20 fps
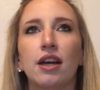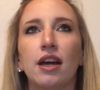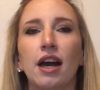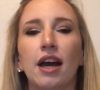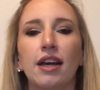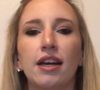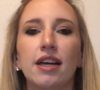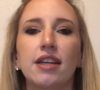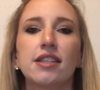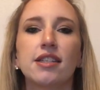I
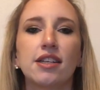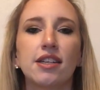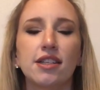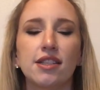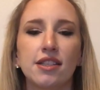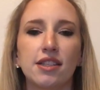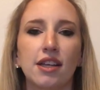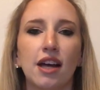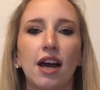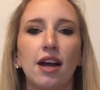guess
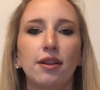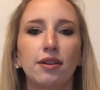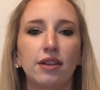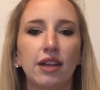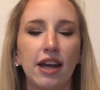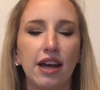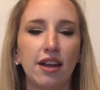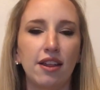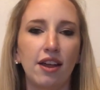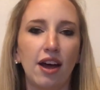because I
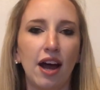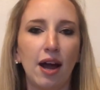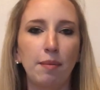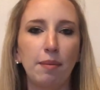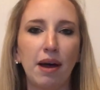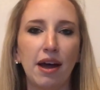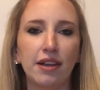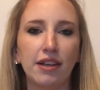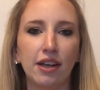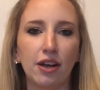lay the
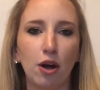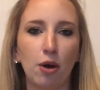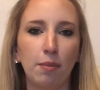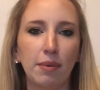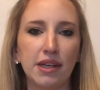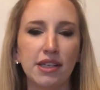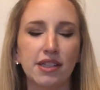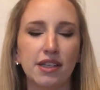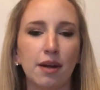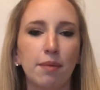iPad like on my
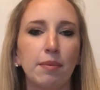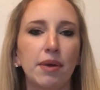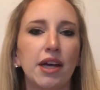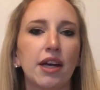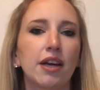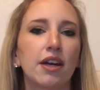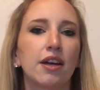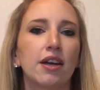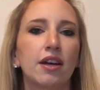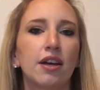
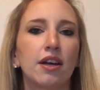stomach,